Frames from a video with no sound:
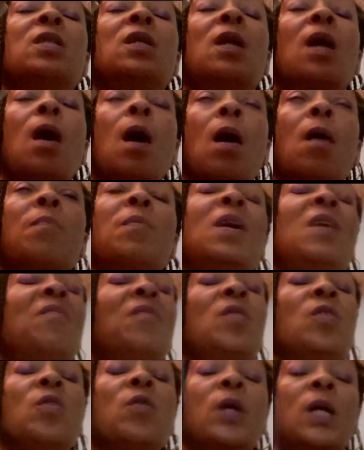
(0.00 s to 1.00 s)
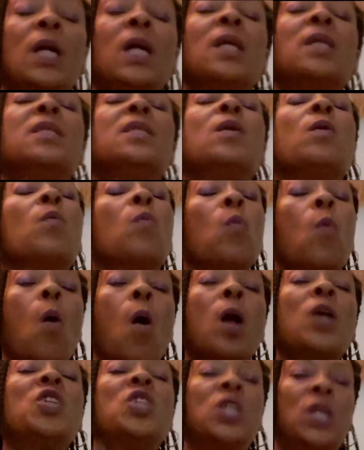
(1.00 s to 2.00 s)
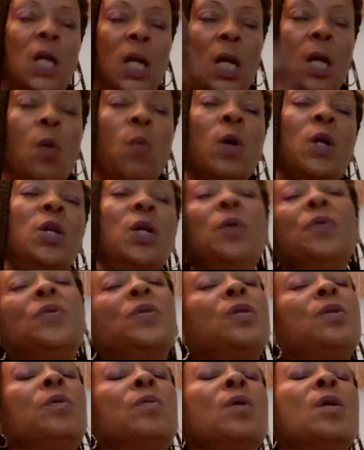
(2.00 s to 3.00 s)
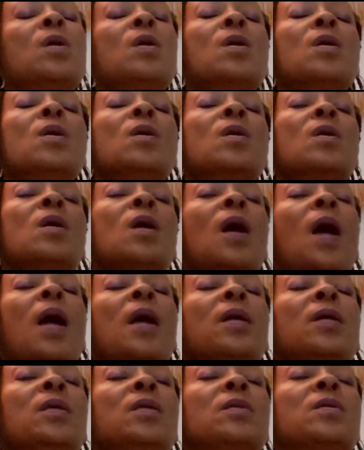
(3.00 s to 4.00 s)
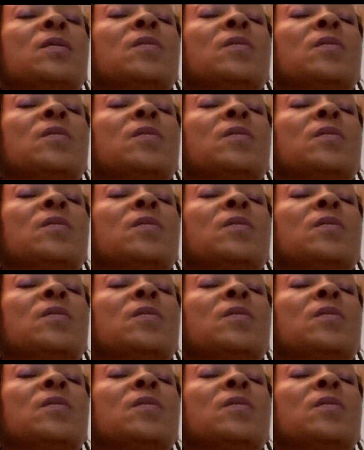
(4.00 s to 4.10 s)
to come, even your kids. They're watching what you do. And